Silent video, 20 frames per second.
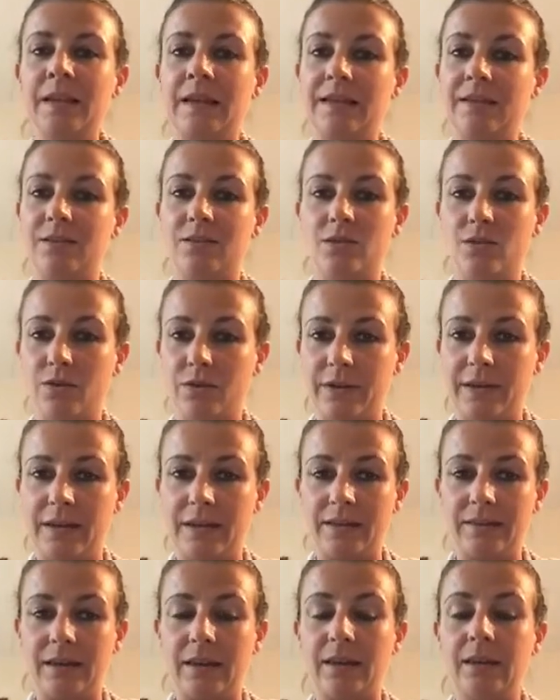It's not
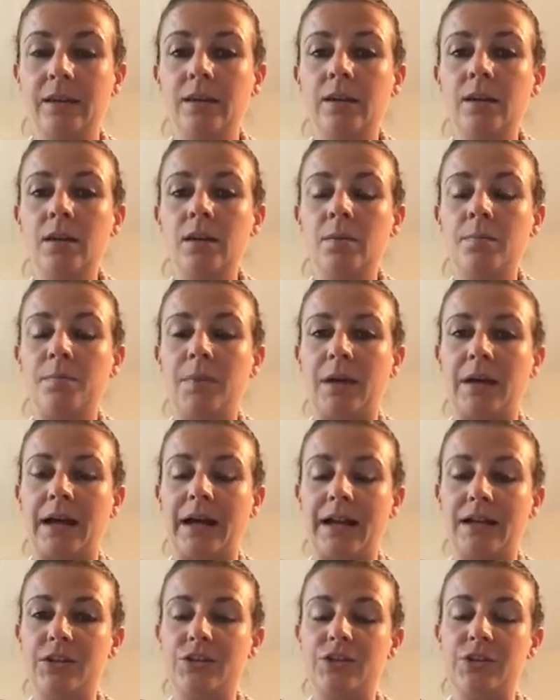easy, but
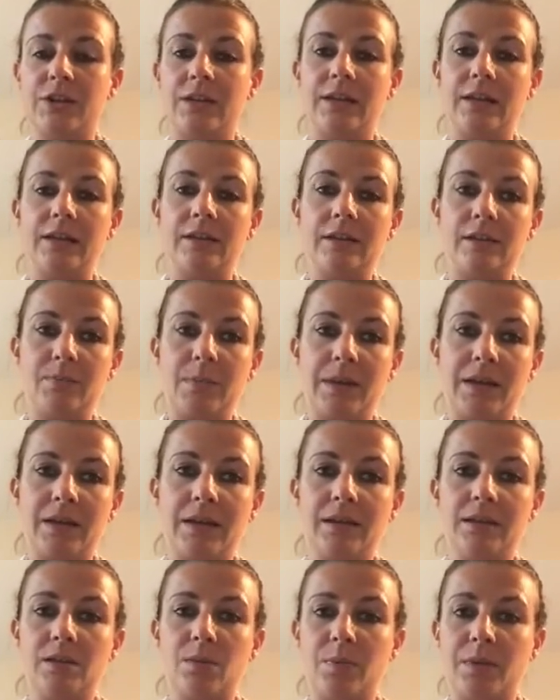actually
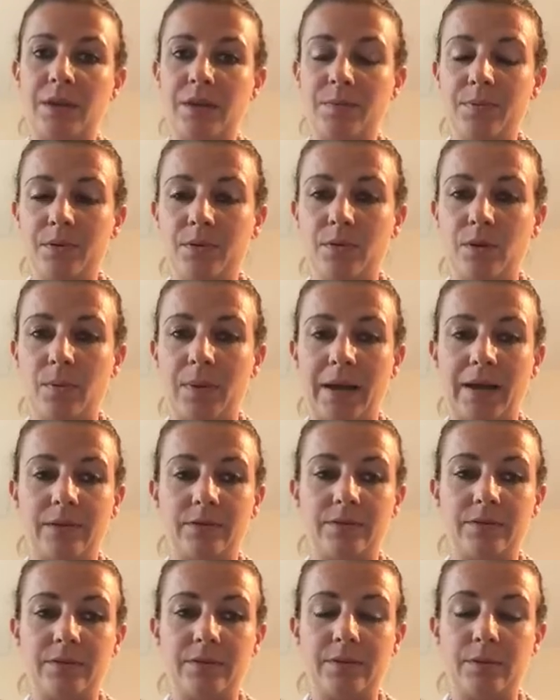speaking to people
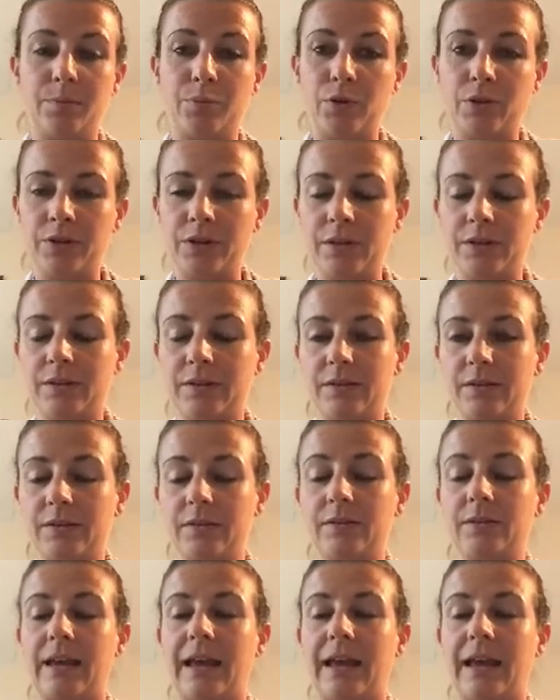about the products